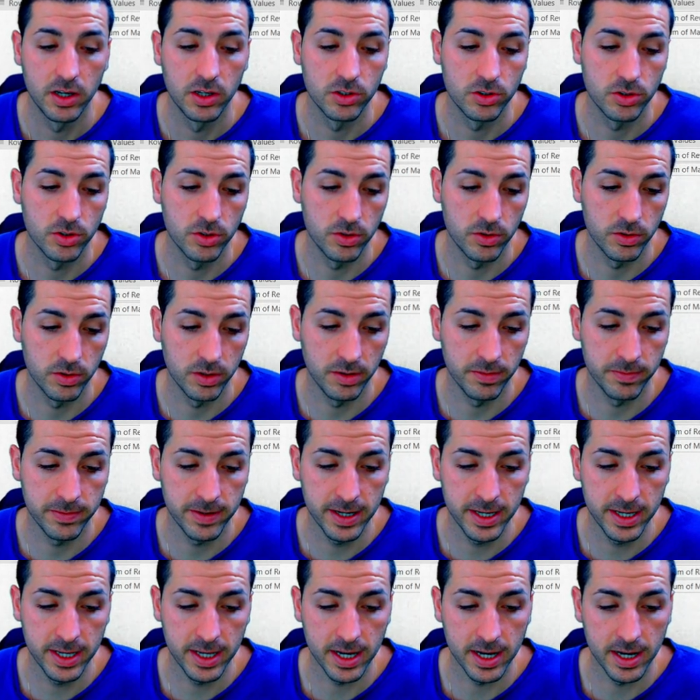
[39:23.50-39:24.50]
So if
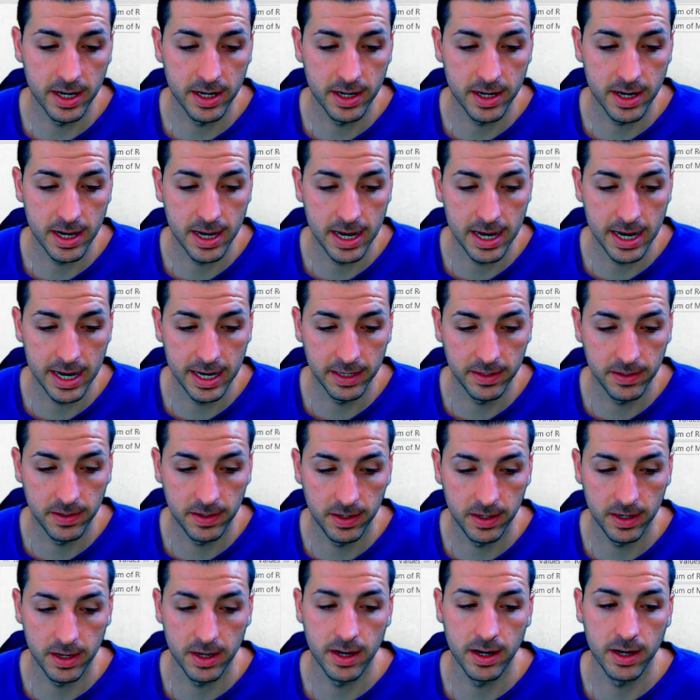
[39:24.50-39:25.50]
I unhide
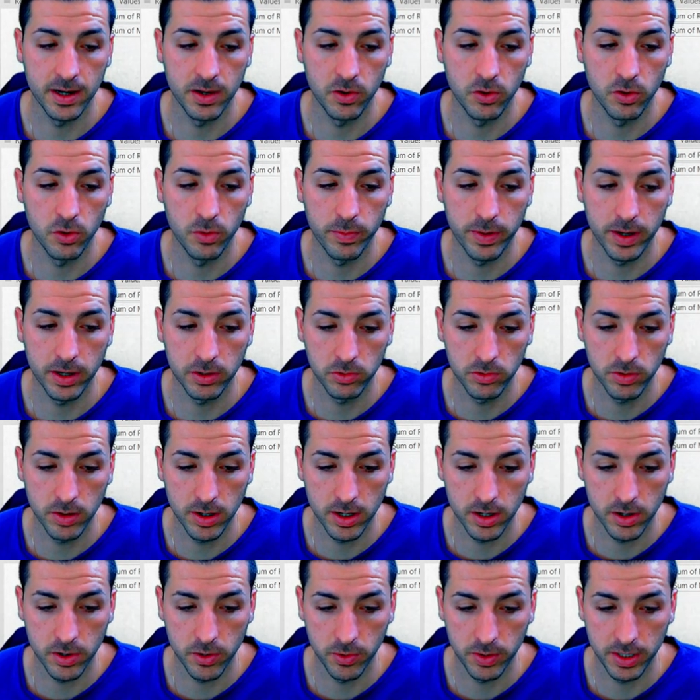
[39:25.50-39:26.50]
here and go back to
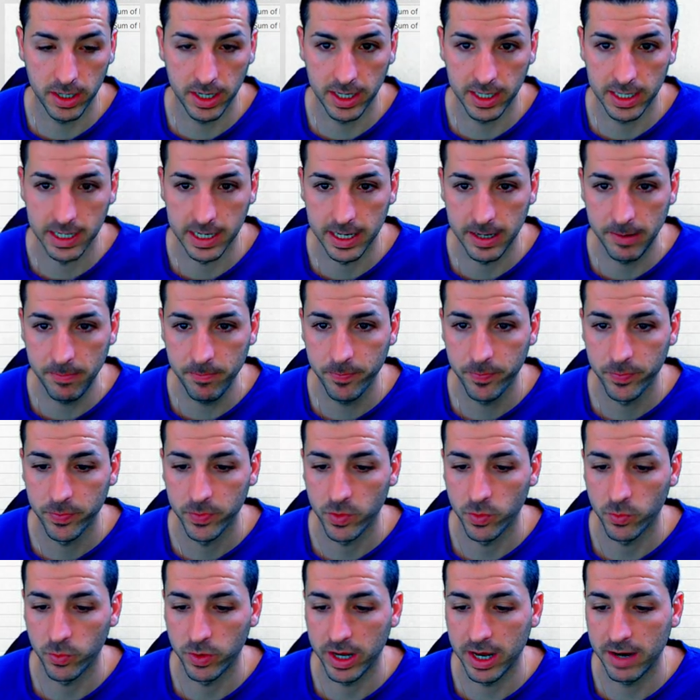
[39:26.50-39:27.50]
our raw data,
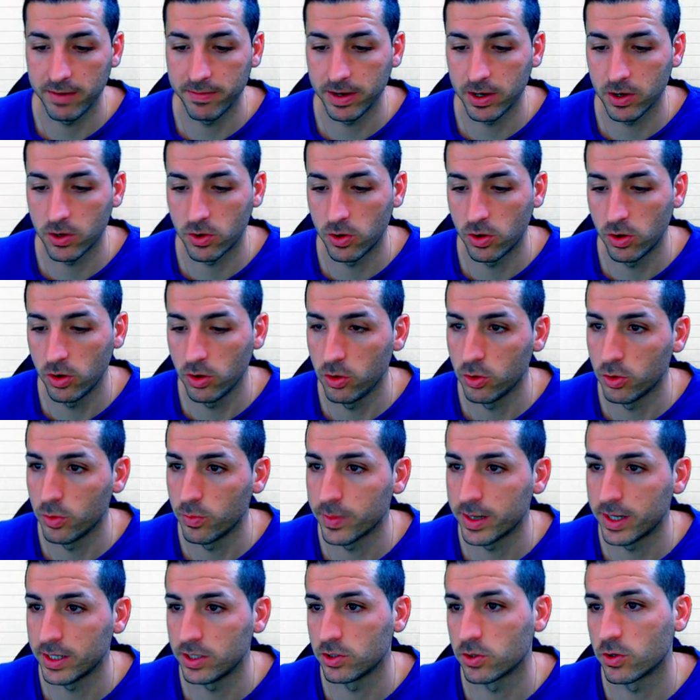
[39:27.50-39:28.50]
we have a column
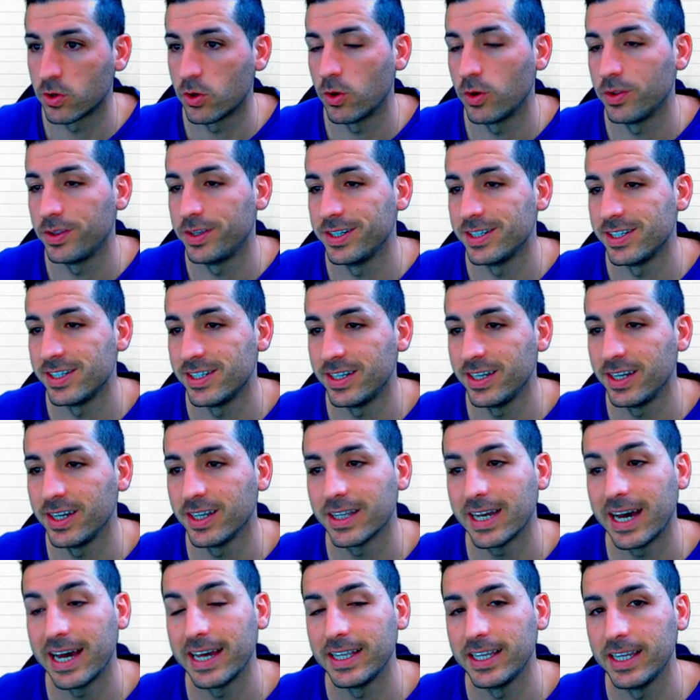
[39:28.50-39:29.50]
that is called distinct
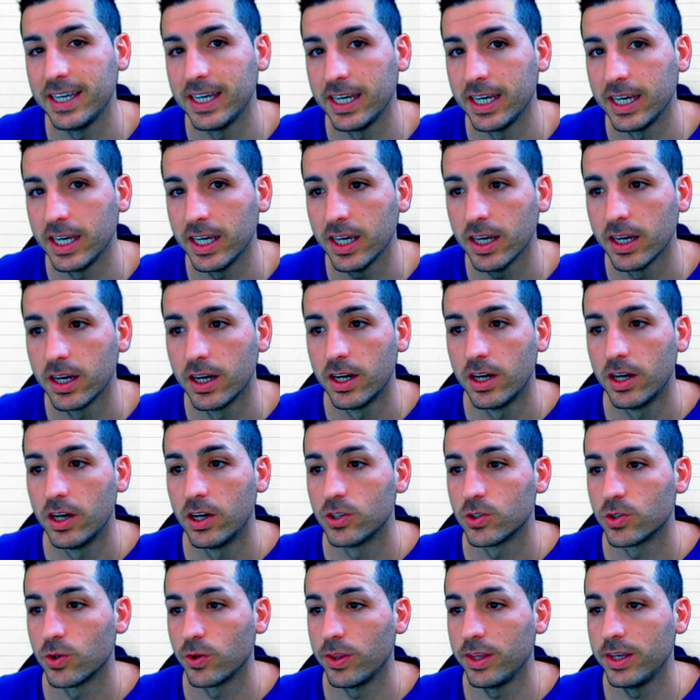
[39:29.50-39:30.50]
ID.
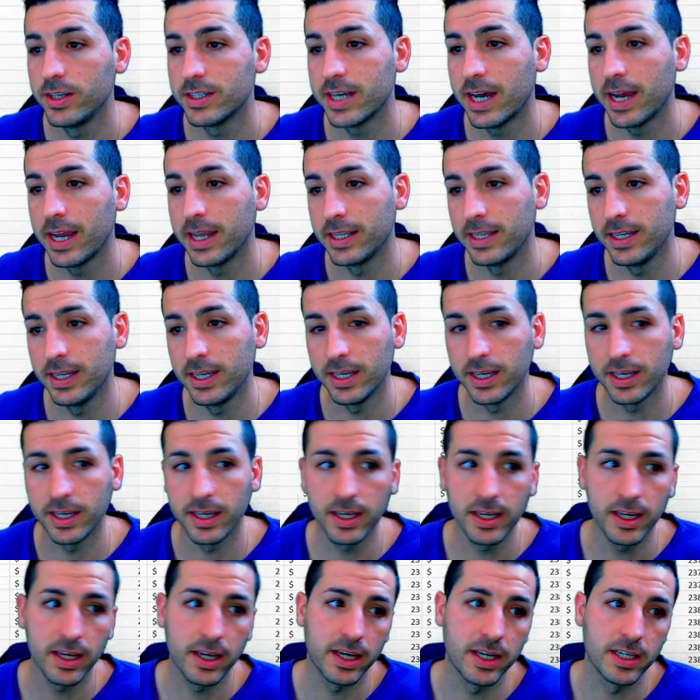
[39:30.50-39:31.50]
So this
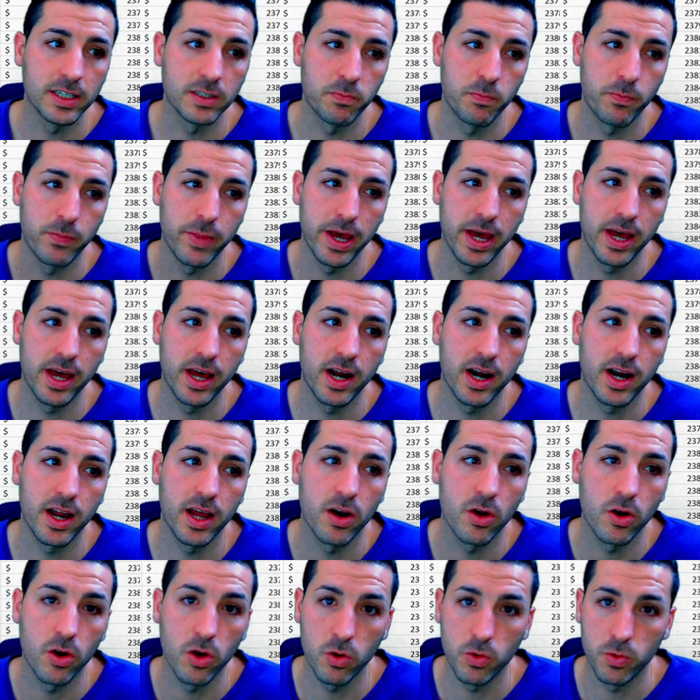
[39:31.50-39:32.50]
ID is per
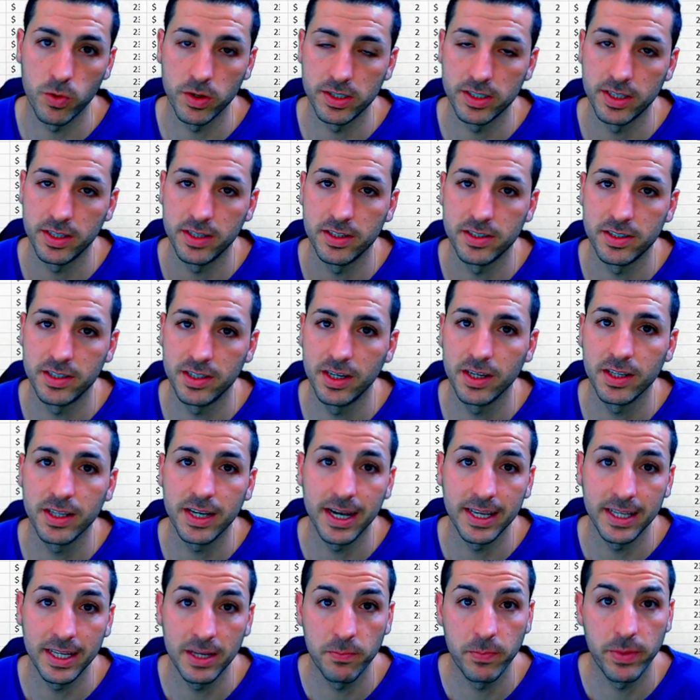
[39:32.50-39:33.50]
row, it's a distinct
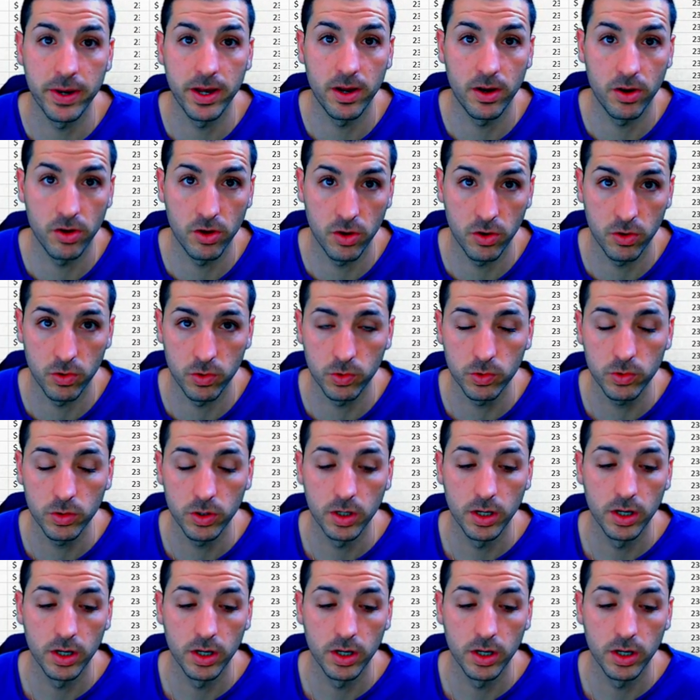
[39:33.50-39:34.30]
ID per row.